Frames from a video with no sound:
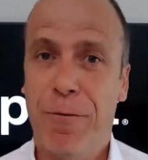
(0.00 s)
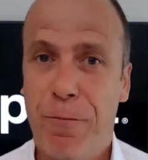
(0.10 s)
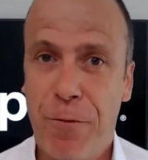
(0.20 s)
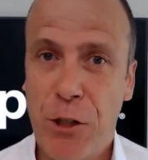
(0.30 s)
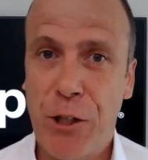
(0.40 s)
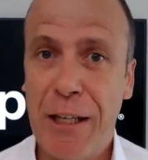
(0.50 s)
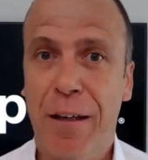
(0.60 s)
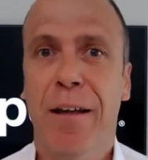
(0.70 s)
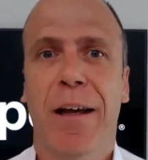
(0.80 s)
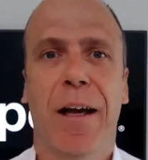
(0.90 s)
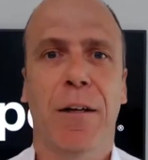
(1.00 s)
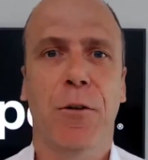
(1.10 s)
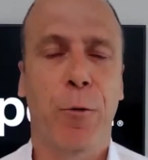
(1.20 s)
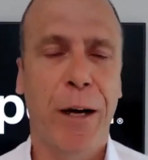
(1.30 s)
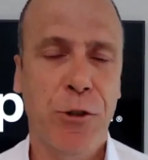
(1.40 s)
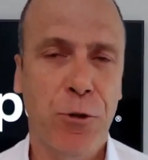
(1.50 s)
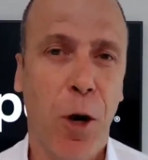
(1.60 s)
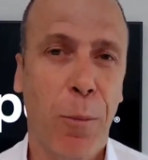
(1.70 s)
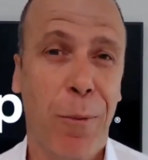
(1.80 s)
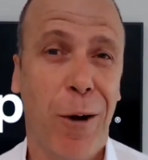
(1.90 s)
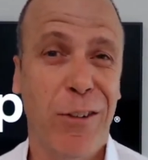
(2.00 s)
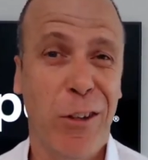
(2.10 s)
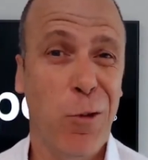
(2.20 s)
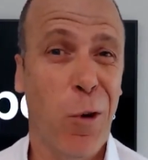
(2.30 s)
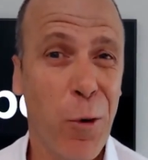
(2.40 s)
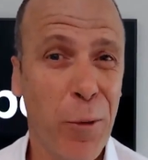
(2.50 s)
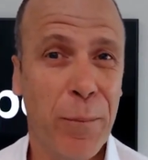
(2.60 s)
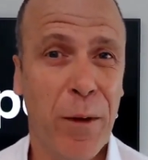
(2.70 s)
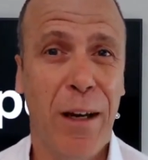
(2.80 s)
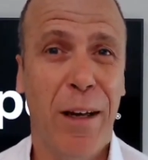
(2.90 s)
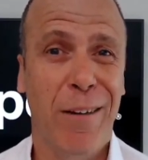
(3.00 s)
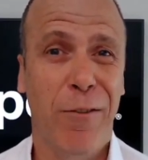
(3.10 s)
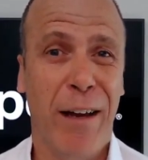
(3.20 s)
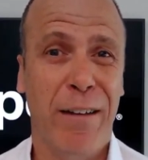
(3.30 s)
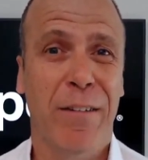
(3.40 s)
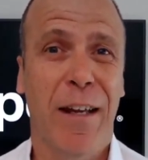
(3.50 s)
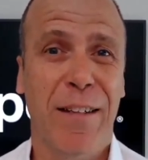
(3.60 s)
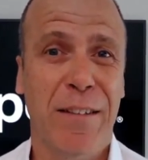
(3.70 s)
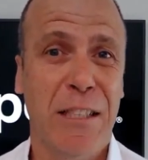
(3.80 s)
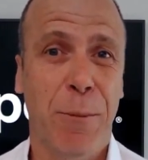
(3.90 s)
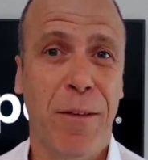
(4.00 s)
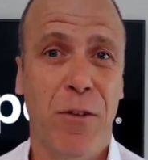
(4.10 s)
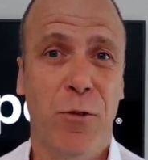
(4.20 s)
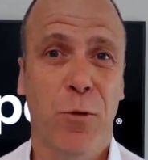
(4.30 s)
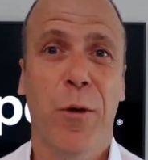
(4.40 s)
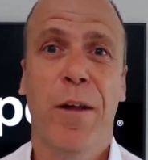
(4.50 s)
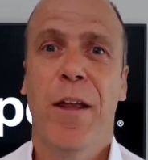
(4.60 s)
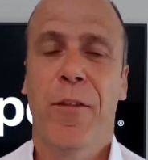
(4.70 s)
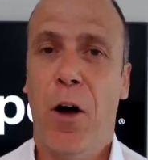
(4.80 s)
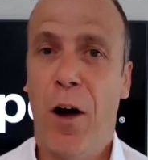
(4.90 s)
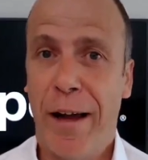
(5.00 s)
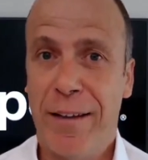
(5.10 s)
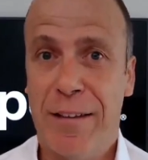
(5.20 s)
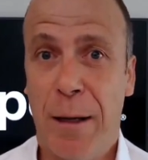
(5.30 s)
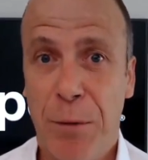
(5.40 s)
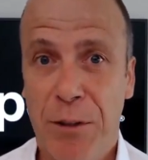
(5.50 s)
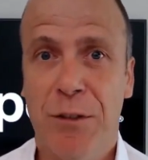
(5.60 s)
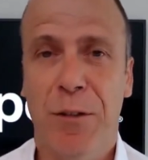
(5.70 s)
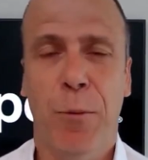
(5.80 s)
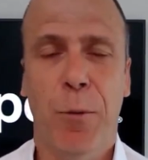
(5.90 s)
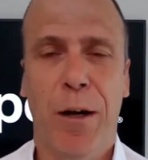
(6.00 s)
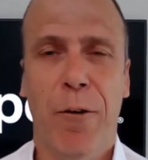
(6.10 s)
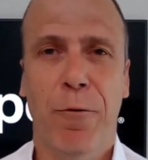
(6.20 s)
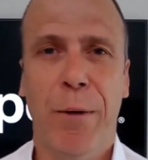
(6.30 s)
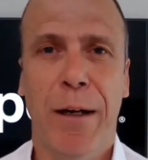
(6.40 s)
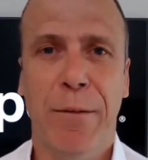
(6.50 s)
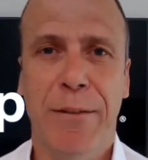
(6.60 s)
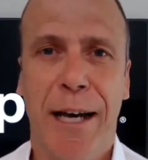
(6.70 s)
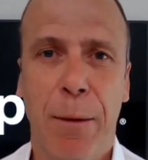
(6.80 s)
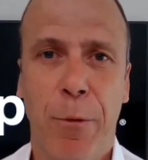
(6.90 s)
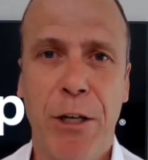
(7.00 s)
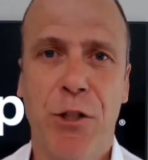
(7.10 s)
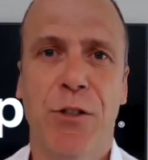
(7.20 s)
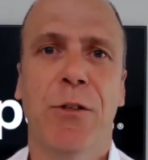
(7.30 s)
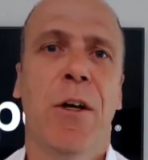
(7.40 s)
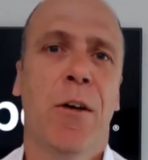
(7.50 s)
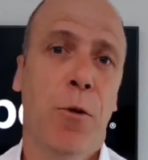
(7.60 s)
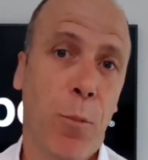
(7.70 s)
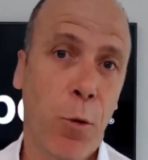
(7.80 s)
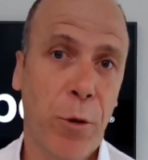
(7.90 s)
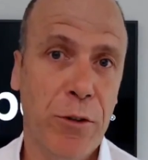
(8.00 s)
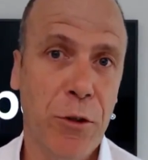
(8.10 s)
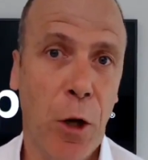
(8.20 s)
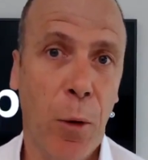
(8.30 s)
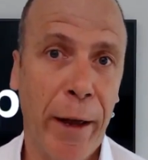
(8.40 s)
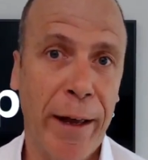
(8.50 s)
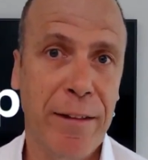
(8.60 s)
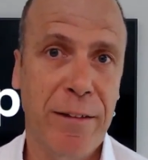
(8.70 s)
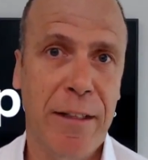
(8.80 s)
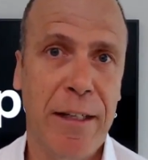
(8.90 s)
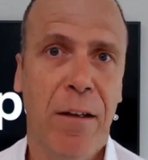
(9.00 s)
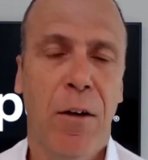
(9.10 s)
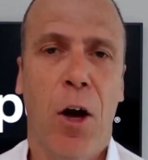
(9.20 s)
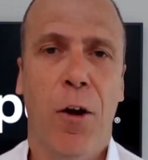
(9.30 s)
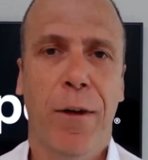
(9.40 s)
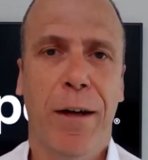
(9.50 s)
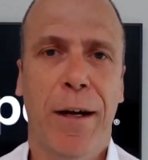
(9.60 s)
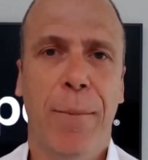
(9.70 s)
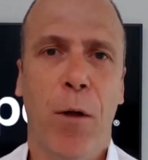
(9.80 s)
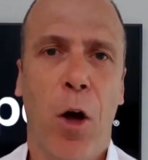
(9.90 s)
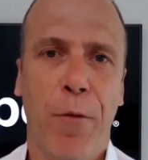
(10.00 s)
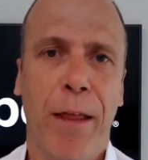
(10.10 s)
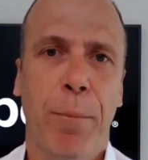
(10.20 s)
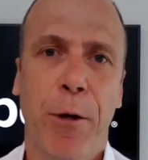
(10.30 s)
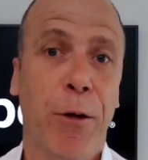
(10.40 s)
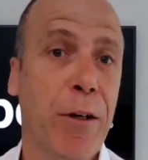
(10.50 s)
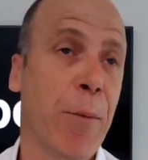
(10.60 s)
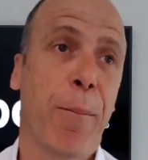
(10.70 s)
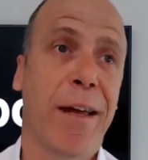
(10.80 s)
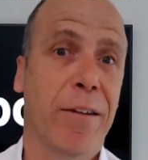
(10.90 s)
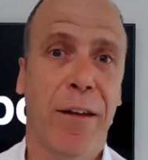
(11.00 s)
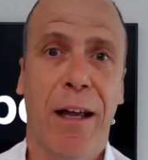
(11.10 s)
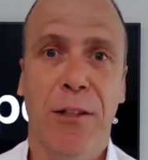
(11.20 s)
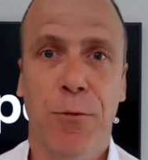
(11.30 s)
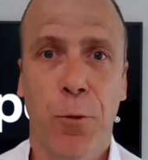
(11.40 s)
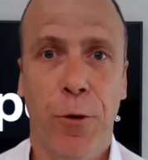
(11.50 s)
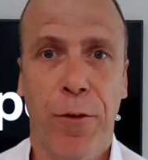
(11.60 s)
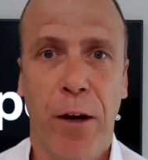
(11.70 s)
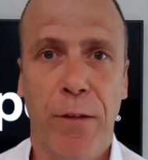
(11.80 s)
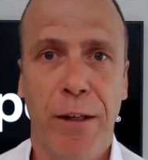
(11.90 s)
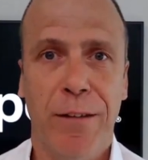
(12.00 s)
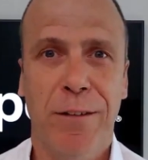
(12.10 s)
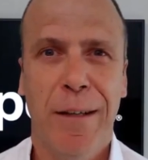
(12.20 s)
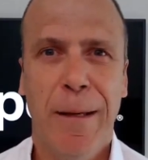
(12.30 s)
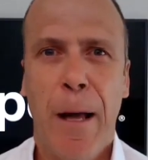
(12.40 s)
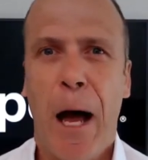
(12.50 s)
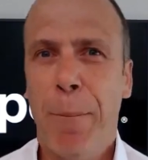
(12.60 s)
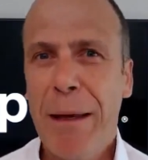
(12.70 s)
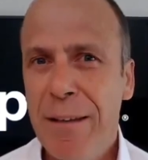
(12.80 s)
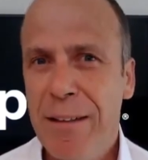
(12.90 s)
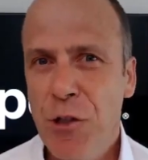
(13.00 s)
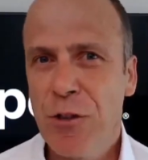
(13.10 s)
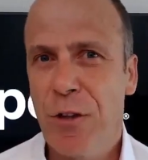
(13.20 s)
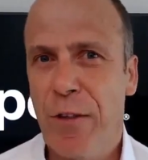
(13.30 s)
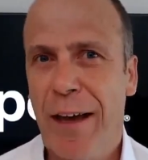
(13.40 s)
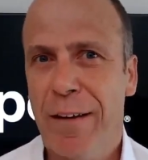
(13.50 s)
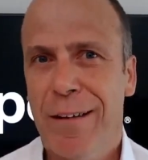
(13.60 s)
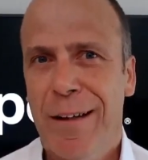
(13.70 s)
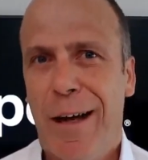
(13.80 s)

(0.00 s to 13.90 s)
phishing, credential compromise grow. In fact, the last 6 months saw the highest numbers of data breaches reported to the OAAC over that period compared to the last 4 or 5 years. In addition to that,